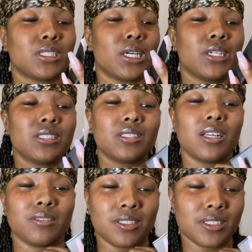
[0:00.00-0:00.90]
So here's
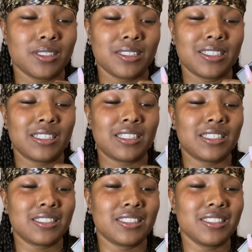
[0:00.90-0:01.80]
Nola.
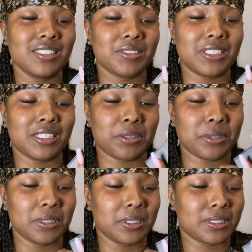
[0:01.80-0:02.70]
This is what Nola
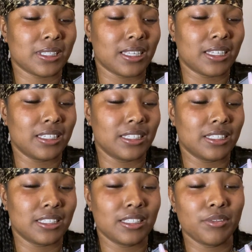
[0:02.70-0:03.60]
looks like.
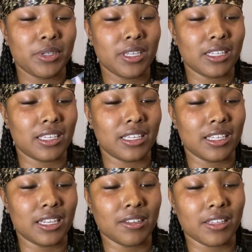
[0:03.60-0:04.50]

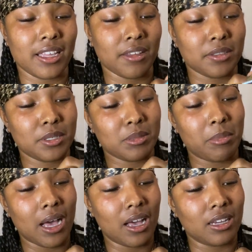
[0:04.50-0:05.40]
Get Nola out this
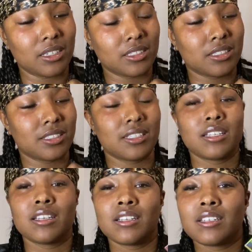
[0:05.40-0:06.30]
box.
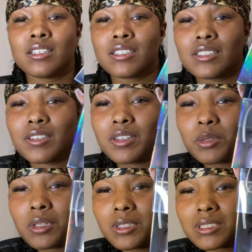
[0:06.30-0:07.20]
So
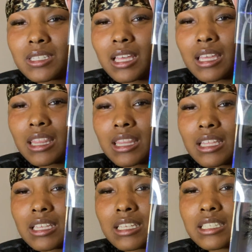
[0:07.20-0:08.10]
Nola looks like
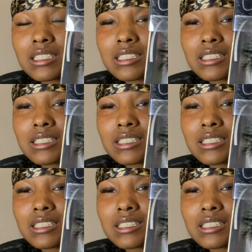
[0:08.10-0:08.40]
this.